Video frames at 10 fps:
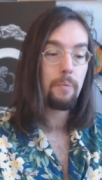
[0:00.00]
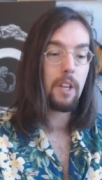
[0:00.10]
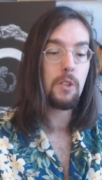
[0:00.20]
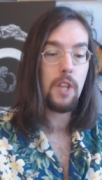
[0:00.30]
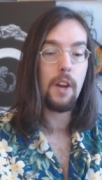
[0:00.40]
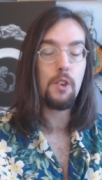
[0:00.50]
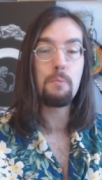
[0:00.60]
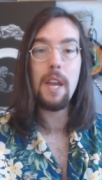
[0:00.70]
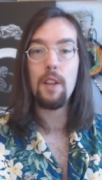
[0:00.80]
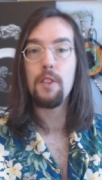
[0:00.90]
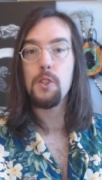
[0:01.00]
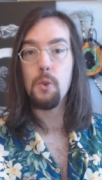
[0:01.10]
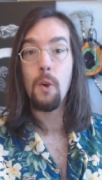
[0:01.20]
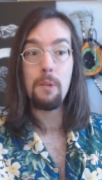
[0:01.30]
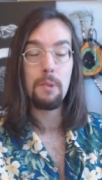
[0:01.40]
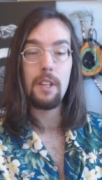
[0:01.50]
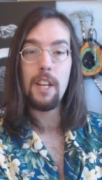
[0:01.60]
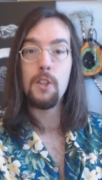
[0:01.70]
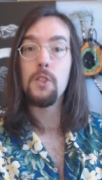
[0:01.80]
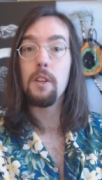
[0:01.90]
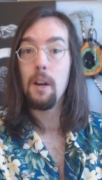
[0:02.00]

Here's how you make this ointment. Here's a,